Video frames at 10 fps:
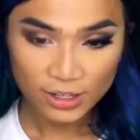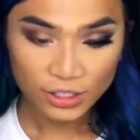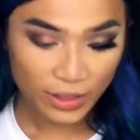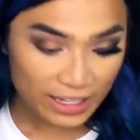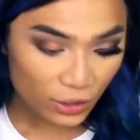
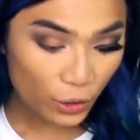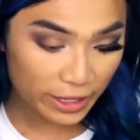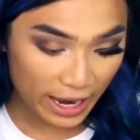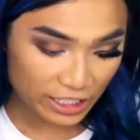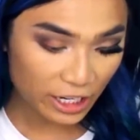So that's all
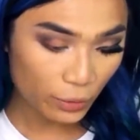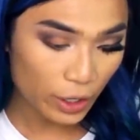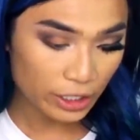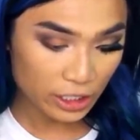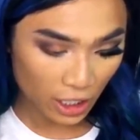the eyeshadow
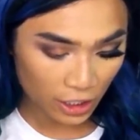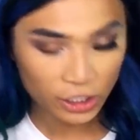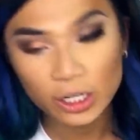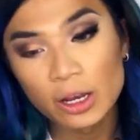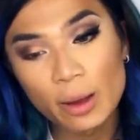work done.
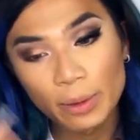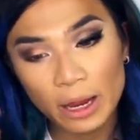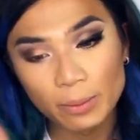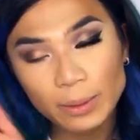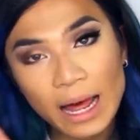You can
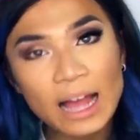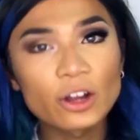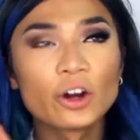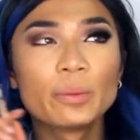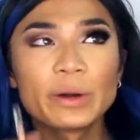apply black
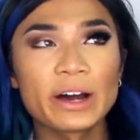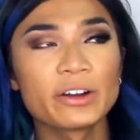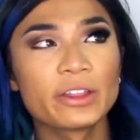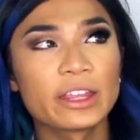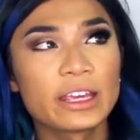or brown
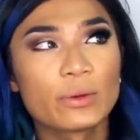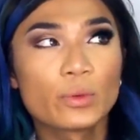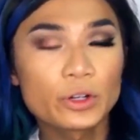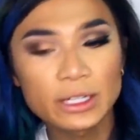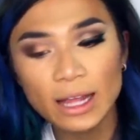on the
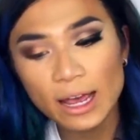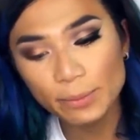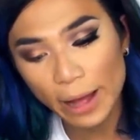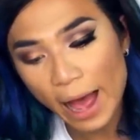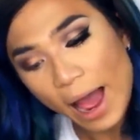waterline,
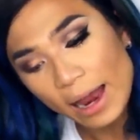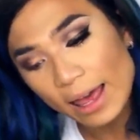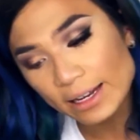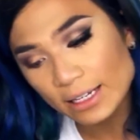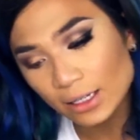but I
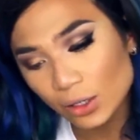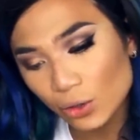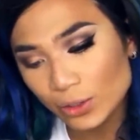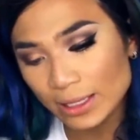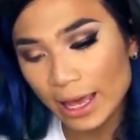like to
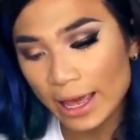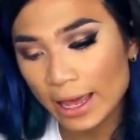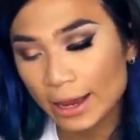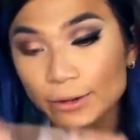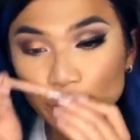use
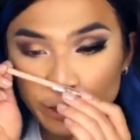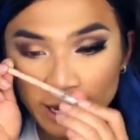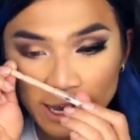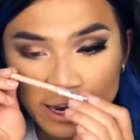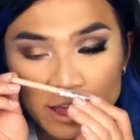a nude
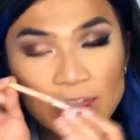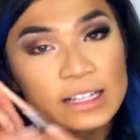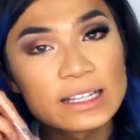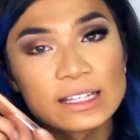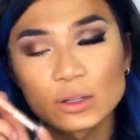eyeliner. This
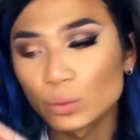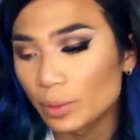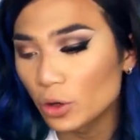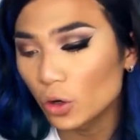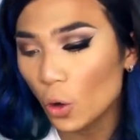is the
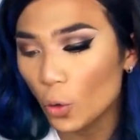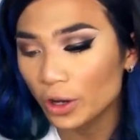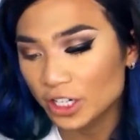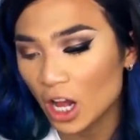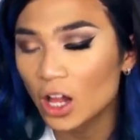Rimmel Cocoa
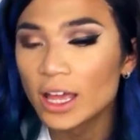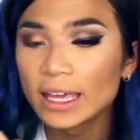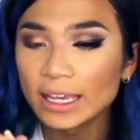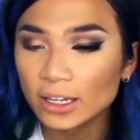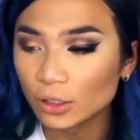Gel
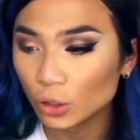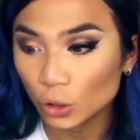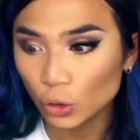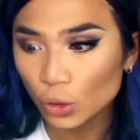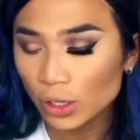in
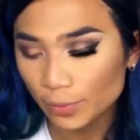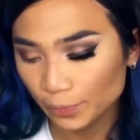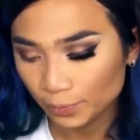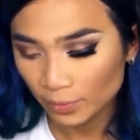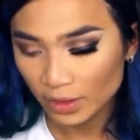Nude.
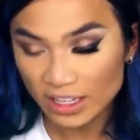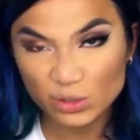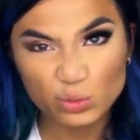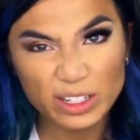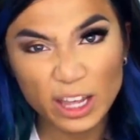This
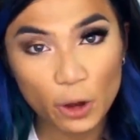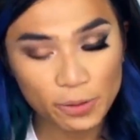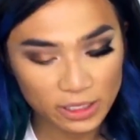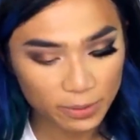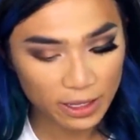really
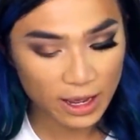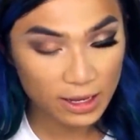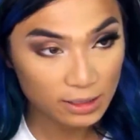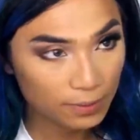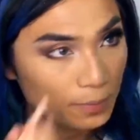opens up the eyes.